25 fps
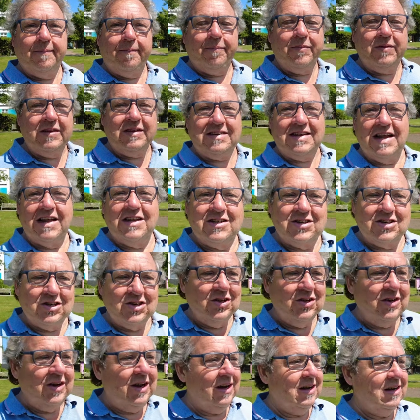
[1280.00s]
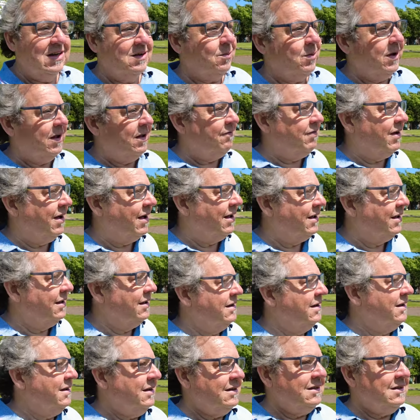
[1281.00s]
Just that turn in the wind, the
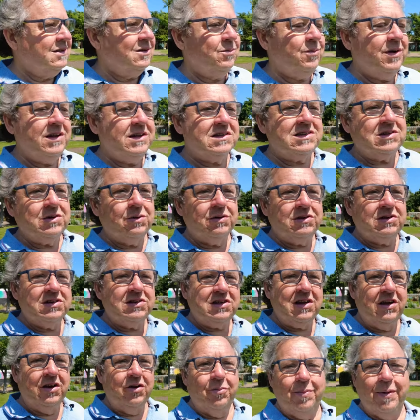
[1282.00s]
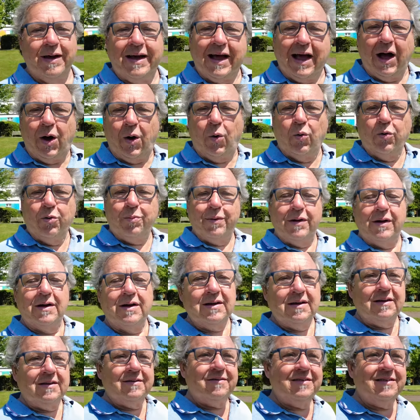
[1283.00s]
wind's still just a little bit cold, but
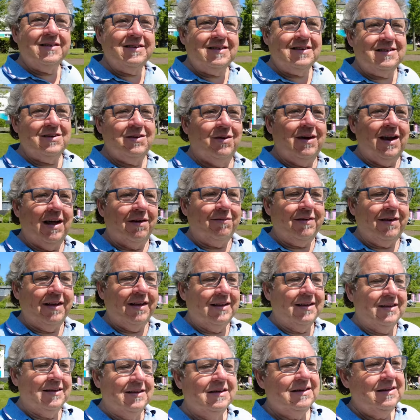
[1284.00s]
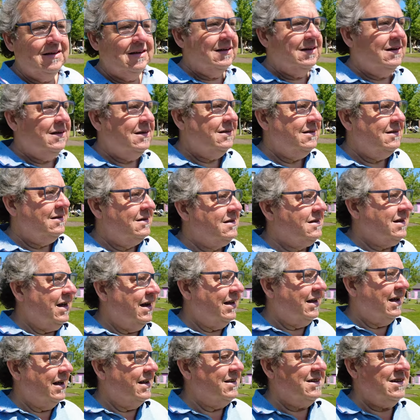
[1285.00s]
still lovely. I was
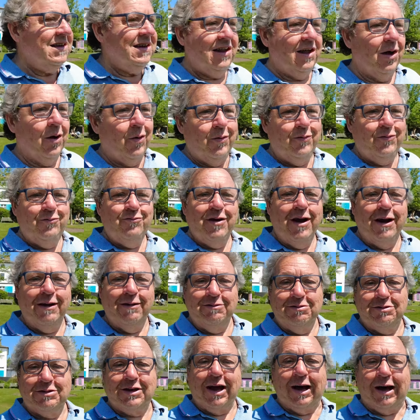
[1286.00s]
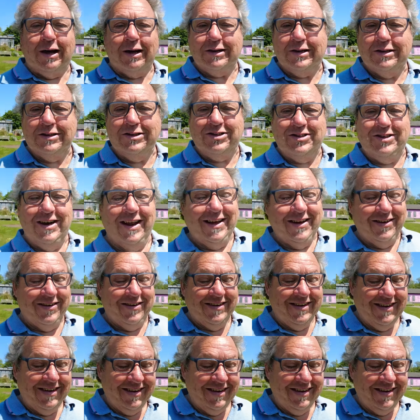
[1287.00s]
going to go and see the old Rose Gardens, you know.